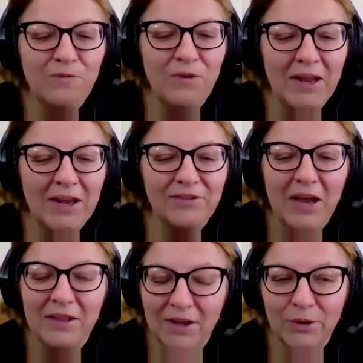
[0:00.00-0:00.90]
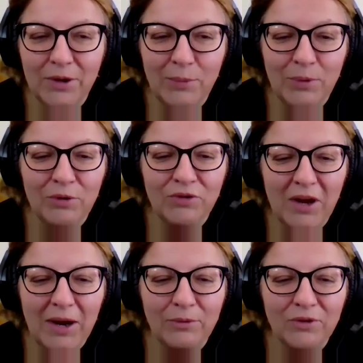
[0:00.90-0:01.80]
funny because I literally, when you
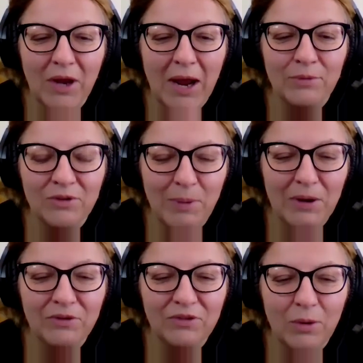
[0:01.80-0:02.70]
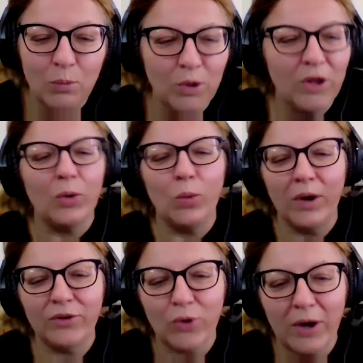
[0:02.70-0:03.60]
said I was about to say, "What are you going to
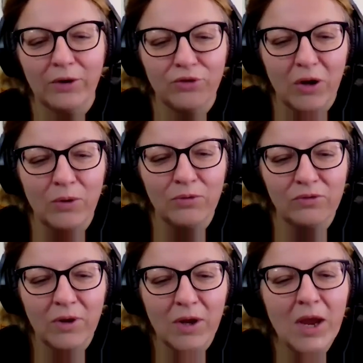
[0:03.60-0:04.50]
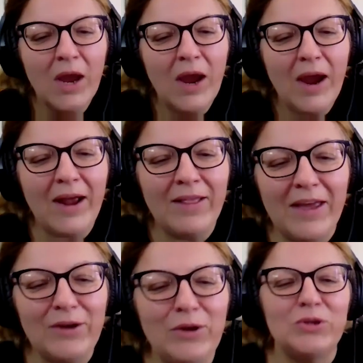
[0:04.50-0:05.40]
work at Trader Joe's?" and
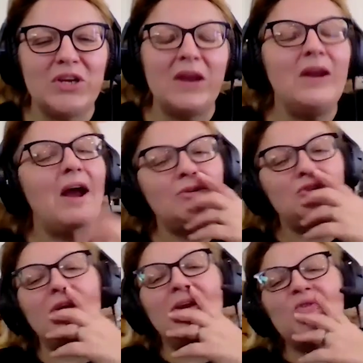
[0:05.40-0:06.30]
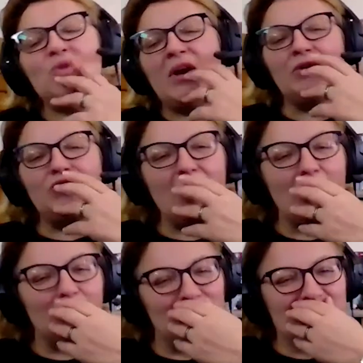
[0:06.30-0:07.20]
then you said, "I was looking at Trader
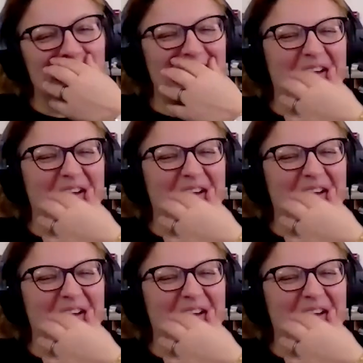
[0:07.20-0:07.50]
Joe's."